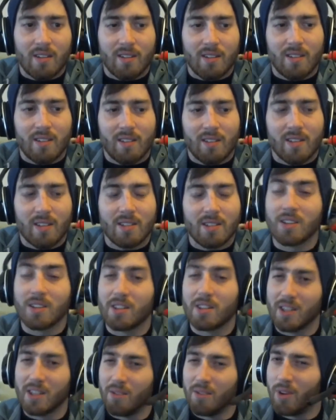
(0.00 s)
This is going to
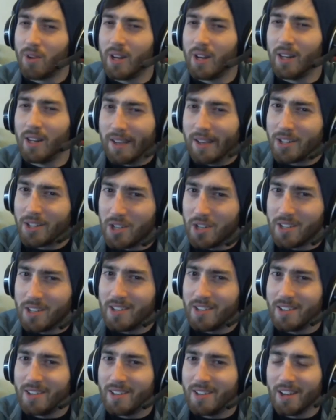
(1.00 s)
sound really like
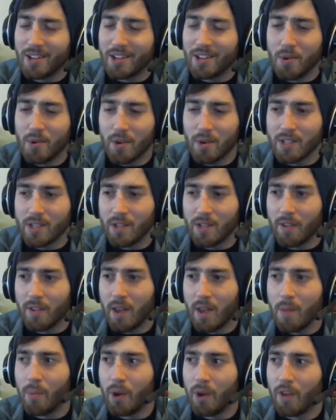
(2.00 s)
cheesy and corny and stuff like
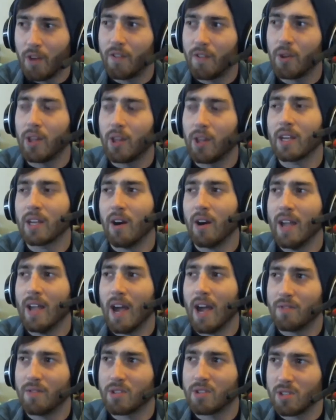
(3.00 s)
that, but I feel like I
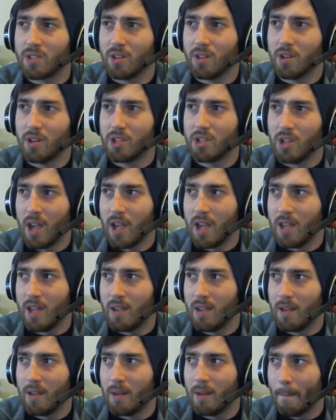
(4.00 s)
have such
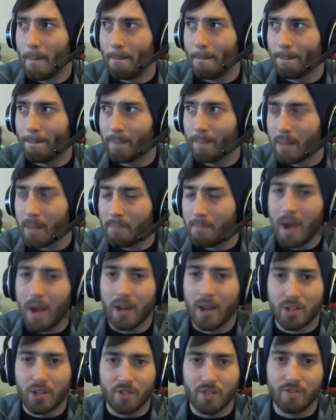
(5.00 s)
a
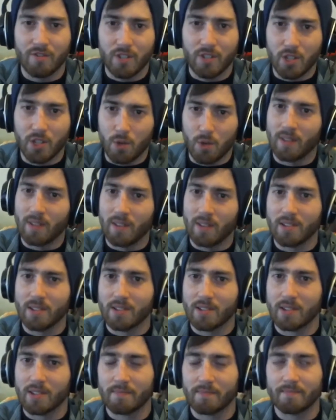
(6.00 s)
passion for doing this
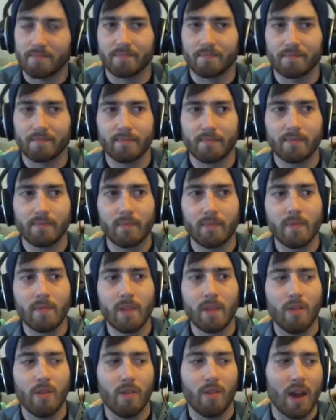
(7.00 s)

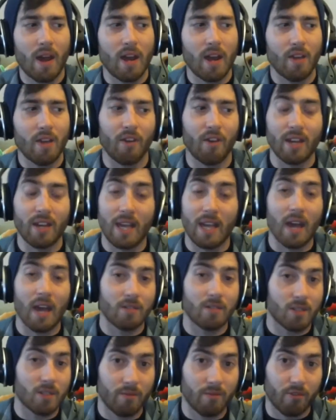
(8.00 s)
that if I get
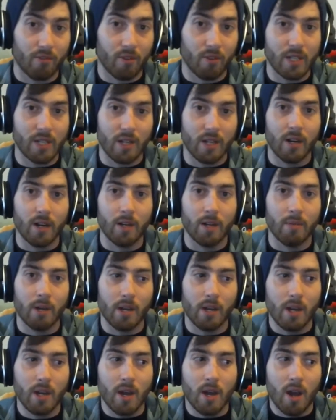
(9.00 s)
some free time,
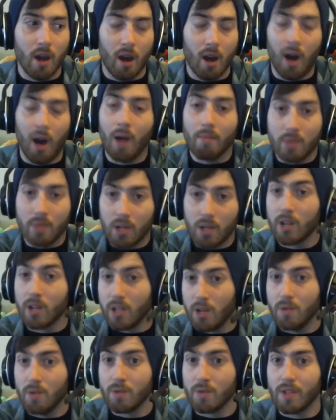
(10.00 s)
I'm gonna
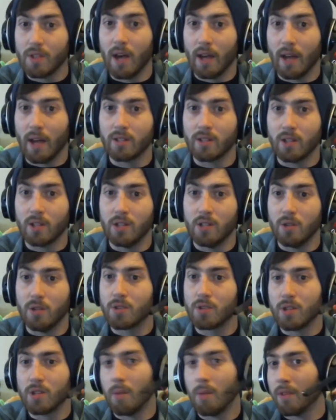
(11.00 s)
use that to do
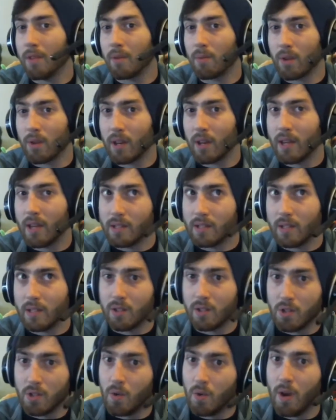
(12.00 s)
something related to
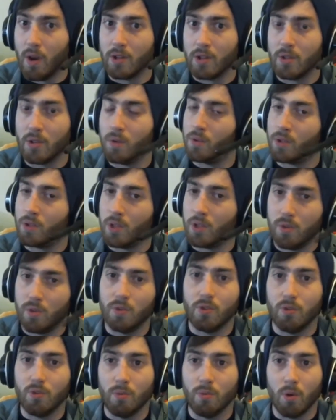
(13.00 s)
Twitch or to
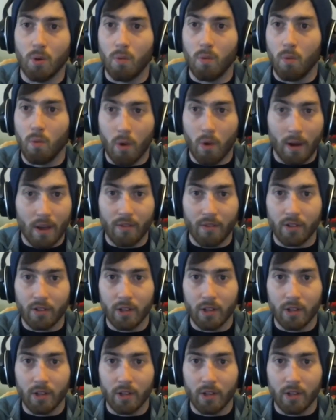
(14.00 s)
YouTube or whatever.